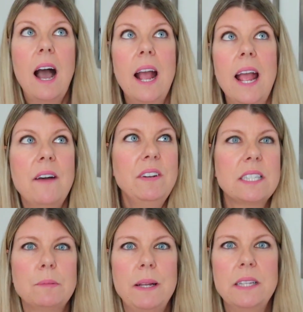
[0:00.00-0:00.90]
I haven't
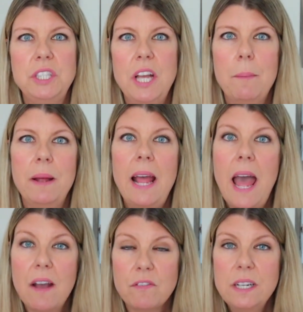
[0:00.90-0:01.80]
explained this yet, but
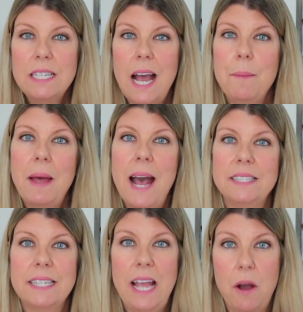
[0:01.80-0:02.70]
every type
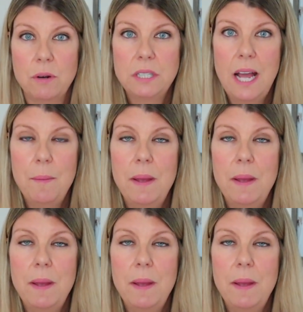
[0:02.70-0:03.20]
has a counter type,